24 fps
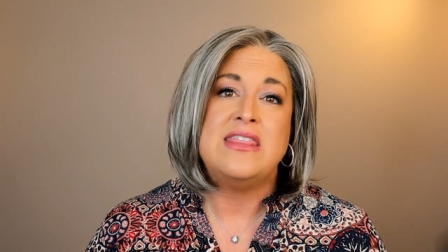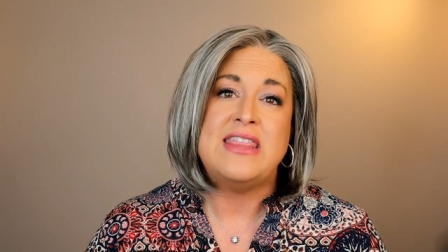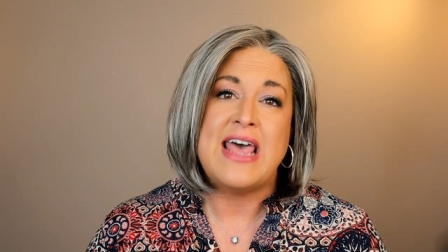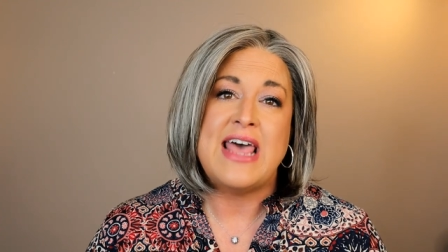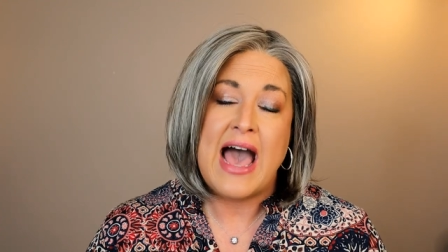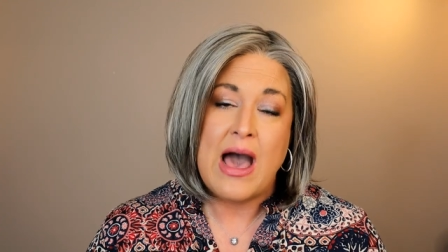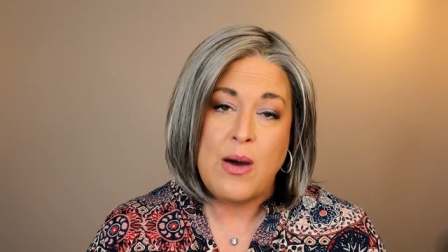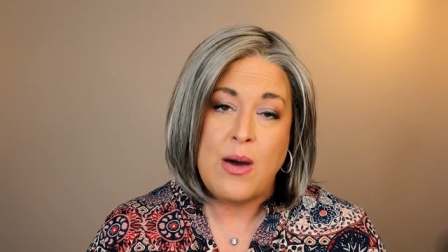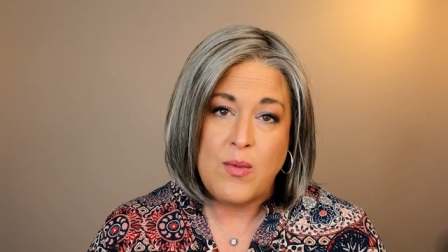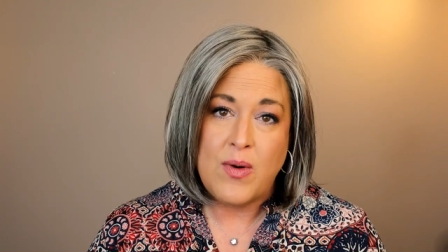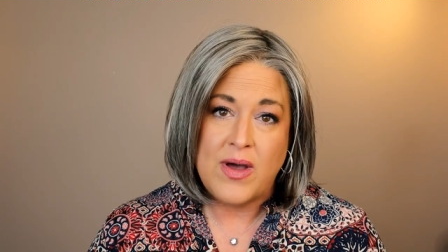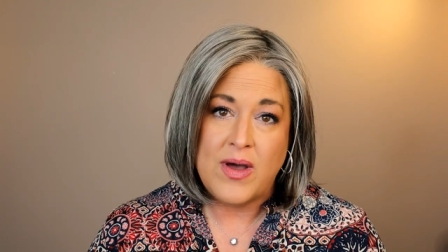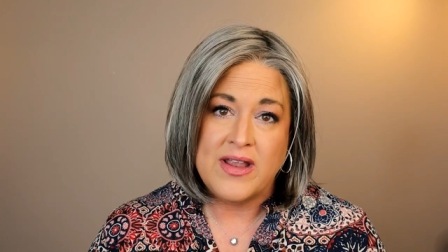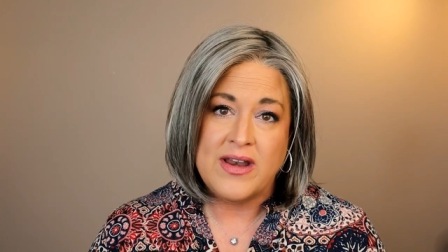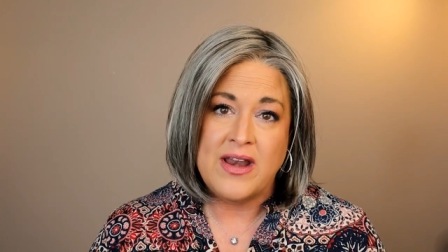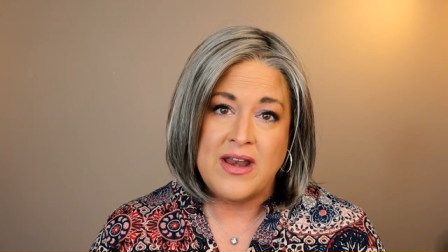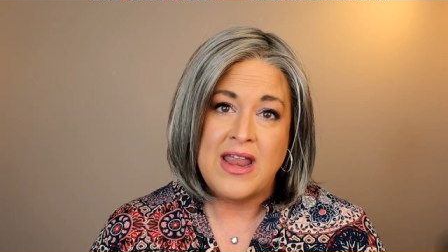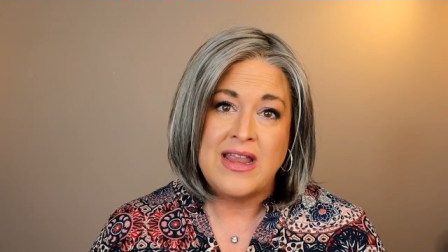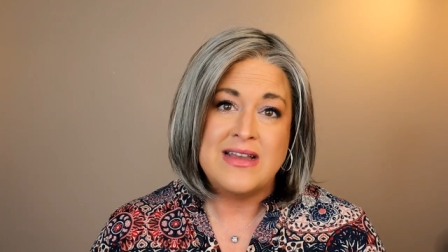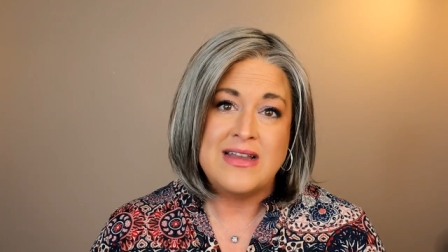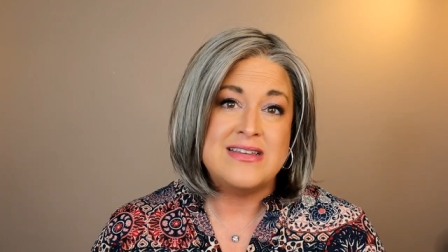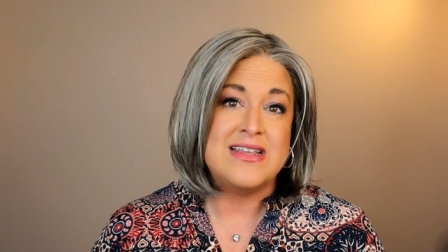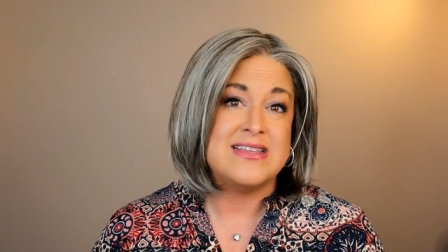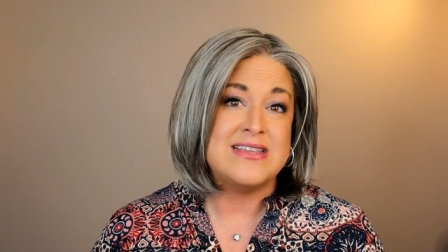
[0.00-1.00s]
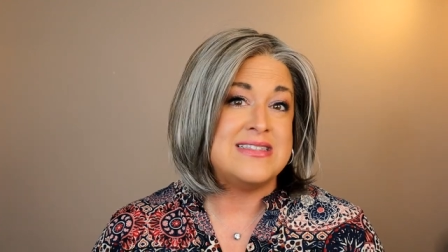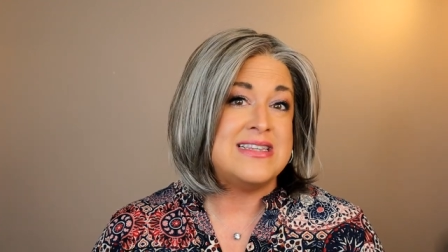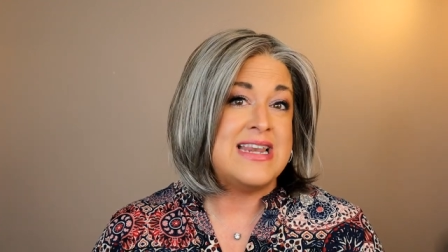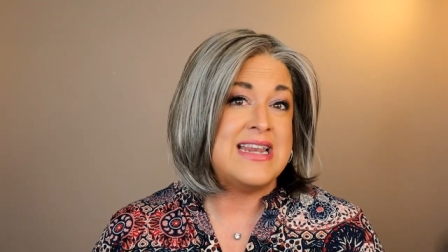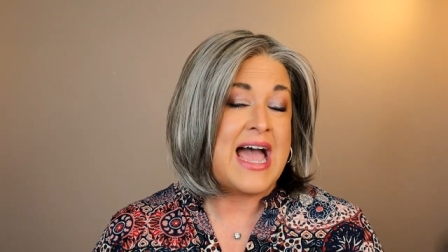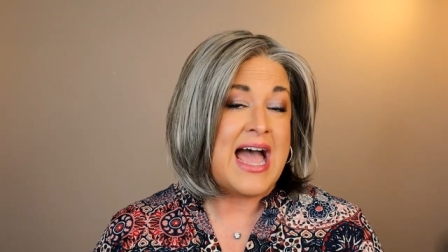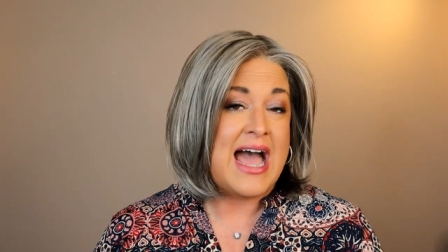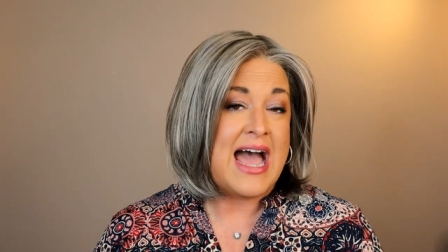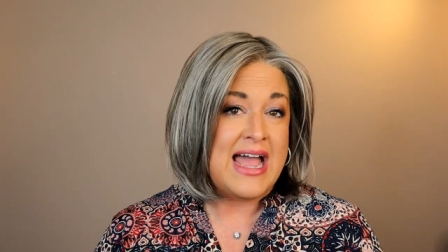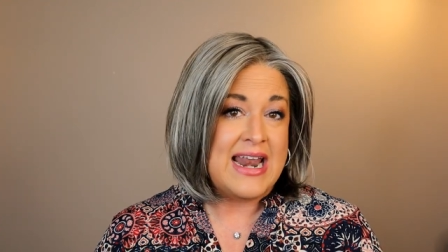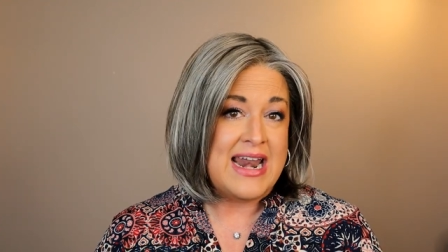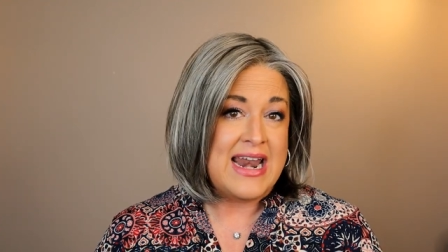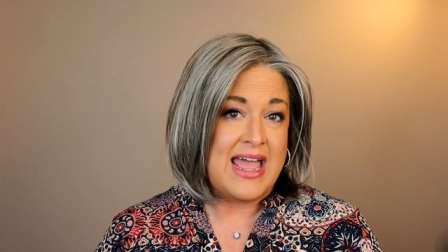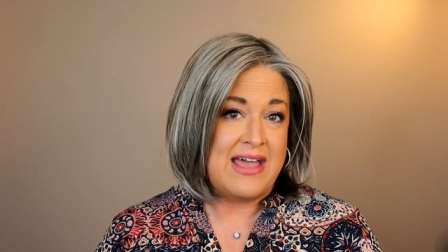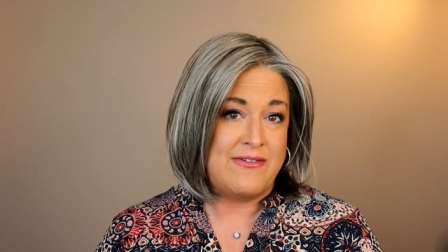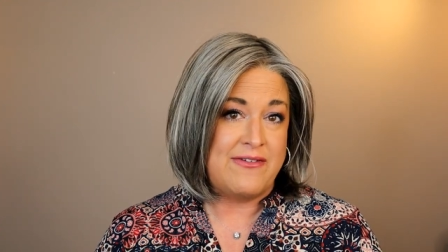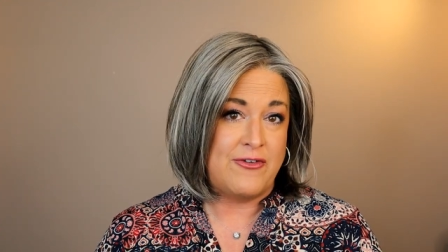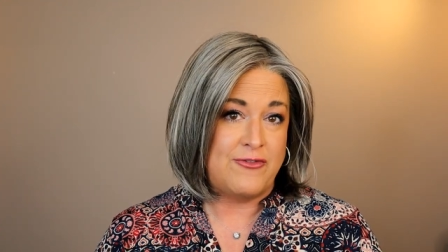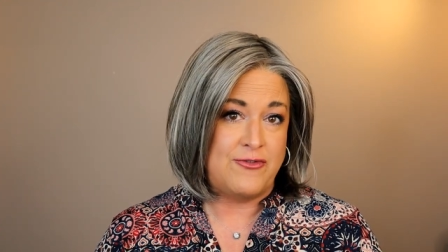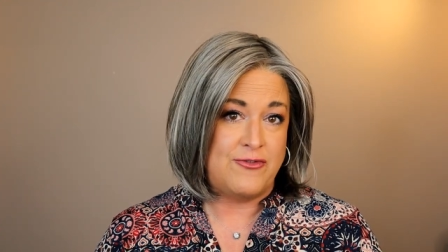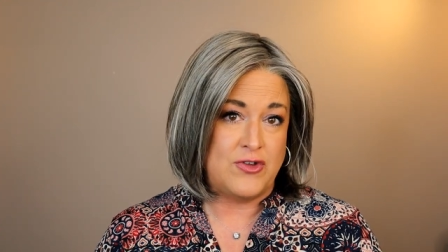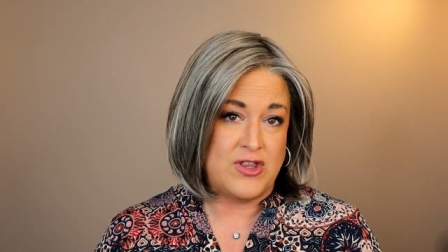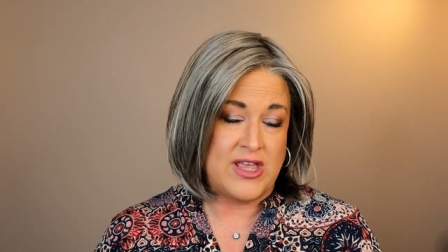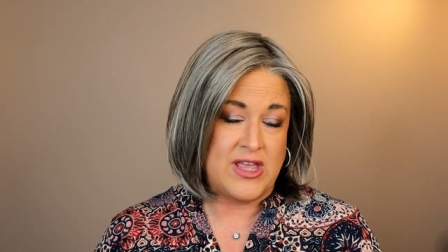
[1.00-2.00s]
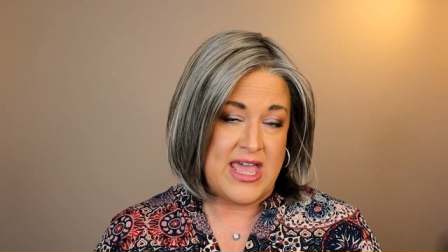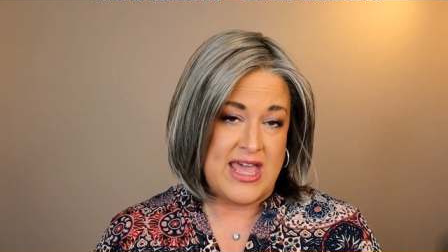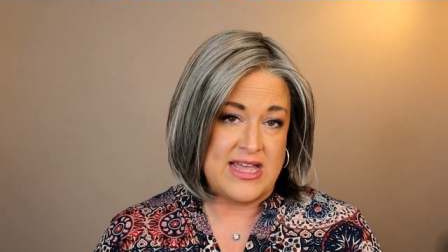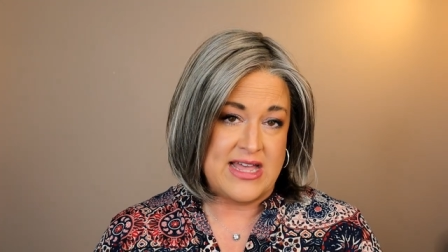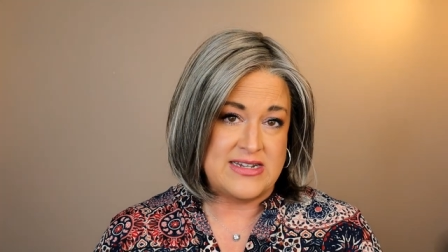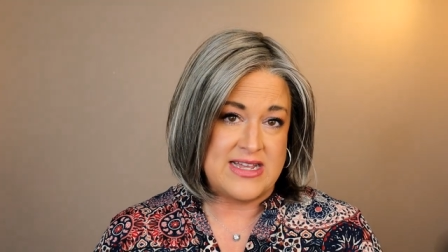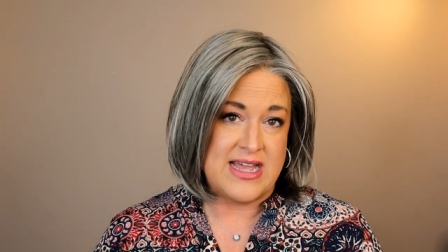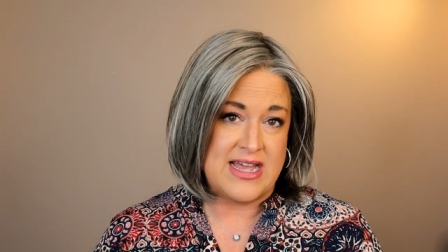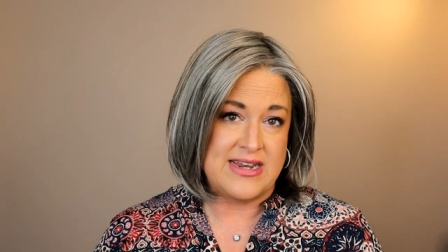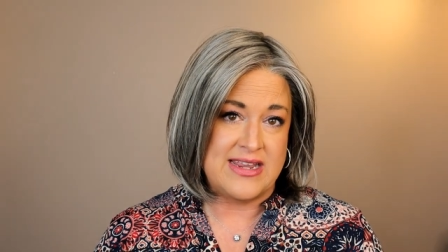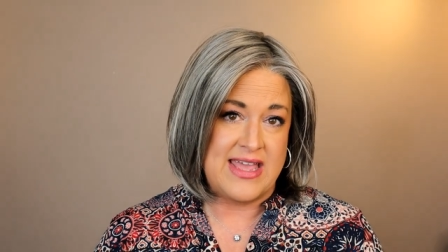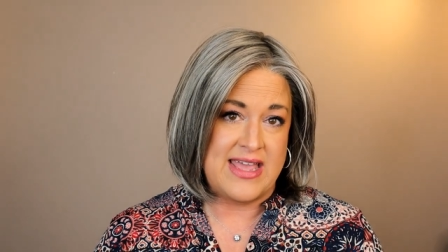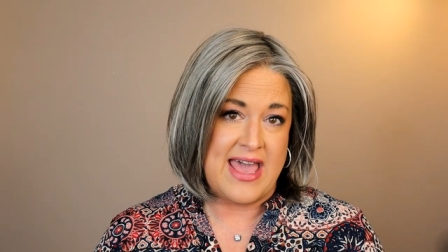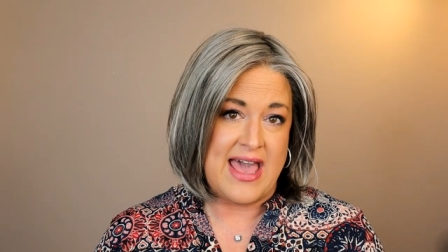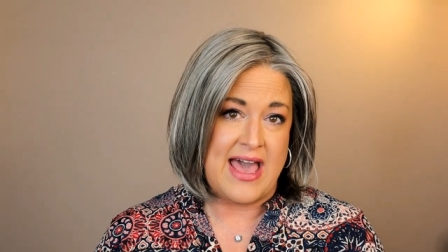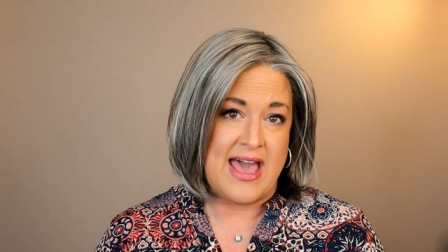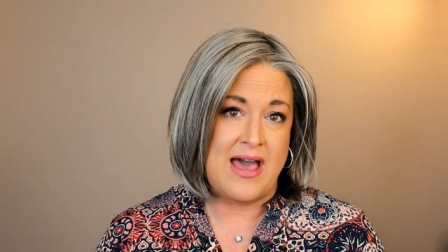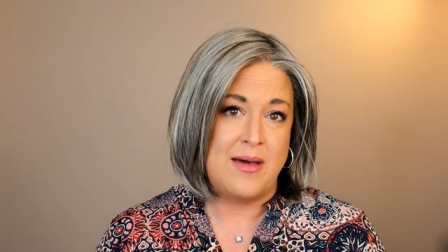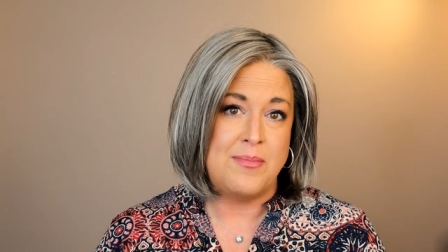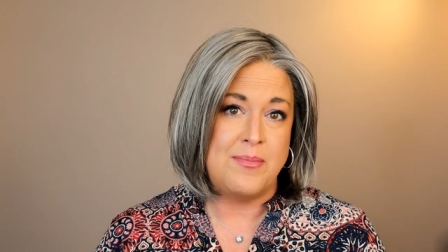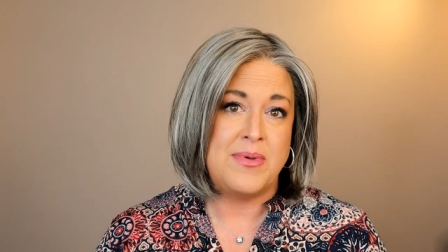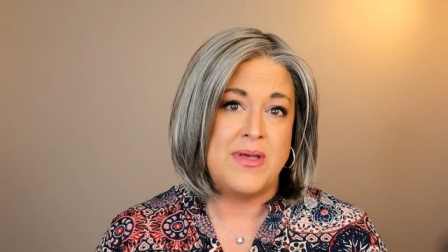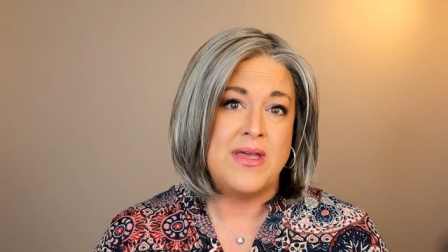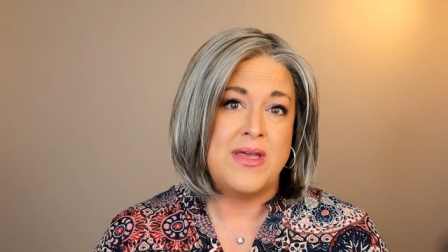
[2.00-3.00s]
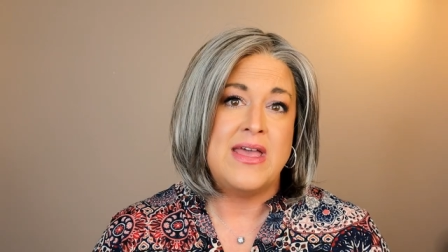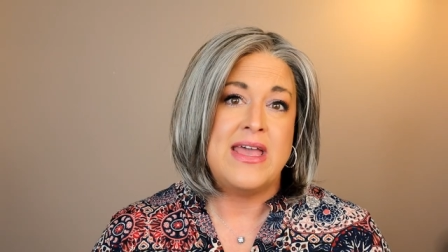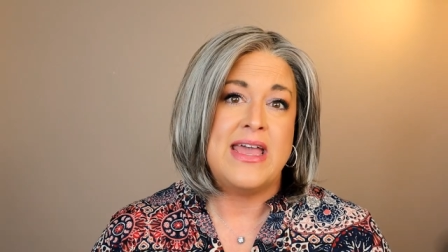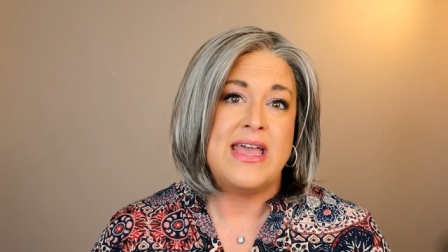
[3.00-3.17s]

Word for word: that one does not have a fully hand-tied cap.